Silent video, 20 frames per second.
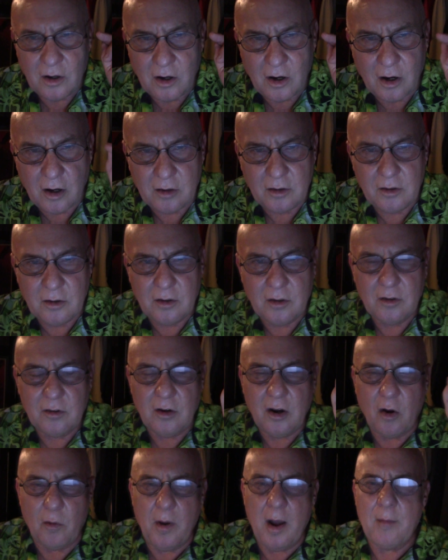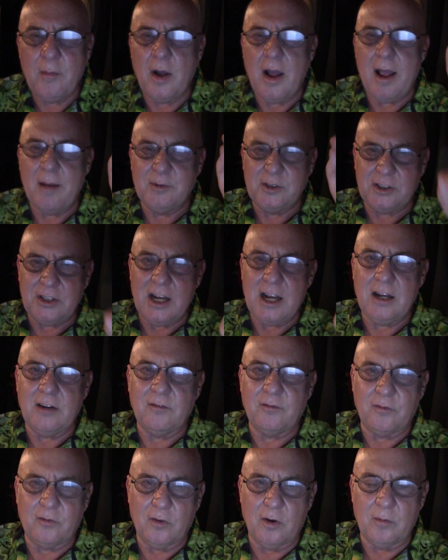Obama
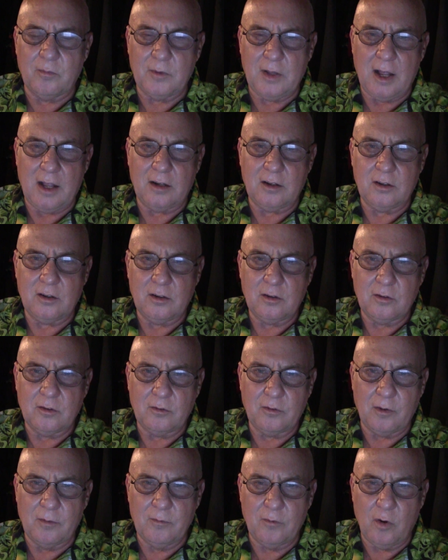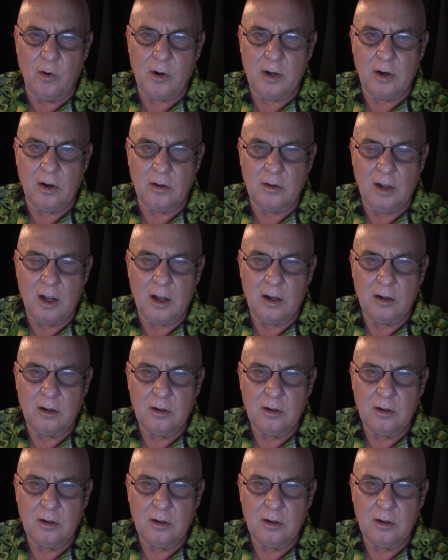abstained from voting on that.